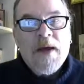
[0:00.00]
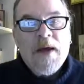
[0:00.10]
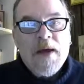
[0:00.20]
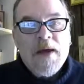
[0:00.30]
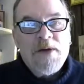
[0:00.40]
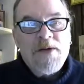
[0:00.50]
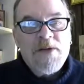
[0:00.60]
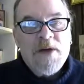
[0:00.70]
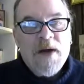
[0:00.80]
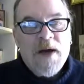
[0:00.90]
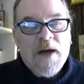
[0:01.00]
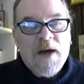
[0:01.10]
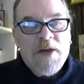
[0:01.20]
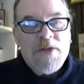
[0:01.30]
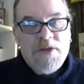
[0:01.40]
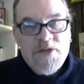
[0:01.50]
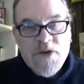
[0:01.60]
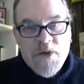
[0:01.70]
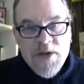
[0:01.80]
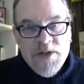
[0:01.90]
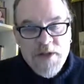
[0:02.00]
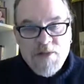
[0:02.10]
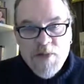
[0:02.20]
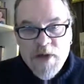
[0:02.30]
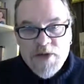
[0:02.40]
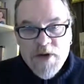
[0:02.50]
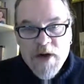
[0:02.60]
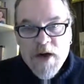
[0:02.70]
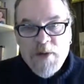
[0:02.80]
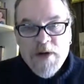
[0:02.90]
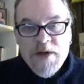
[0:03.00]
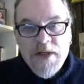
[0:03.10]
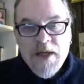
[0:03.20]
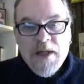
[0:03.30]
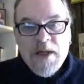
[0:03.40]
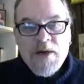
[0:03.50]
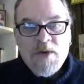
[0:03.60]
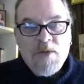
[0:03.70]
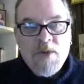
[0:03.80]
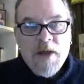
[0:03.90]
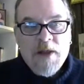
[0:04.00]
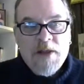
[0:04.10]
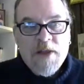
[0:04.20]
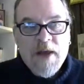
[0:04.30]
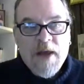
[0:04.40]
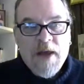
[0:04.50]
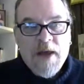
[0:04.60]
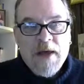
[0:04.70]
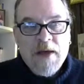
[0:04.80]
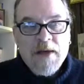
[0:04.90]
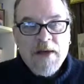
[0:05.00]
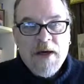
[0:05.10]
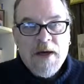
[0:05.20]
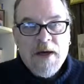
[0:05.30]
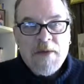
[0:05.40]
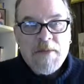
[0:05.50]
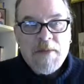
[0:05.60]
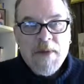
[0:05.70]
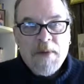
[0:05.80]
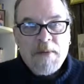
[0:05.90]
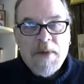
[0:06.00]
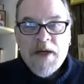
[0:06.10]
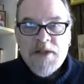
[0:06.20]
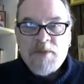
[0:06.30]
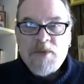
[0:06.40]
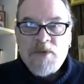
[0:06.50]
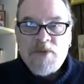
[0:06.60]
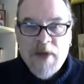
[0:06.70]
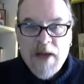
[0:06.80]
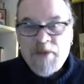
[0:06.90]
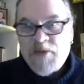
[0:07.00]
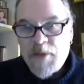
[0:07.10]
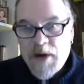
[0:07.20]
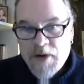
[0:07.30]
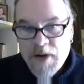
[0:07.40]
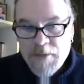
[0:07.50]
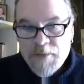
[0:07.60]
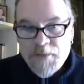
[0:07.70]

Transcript: And there's a question of whether or not we are dealing with a possible rape of Mary,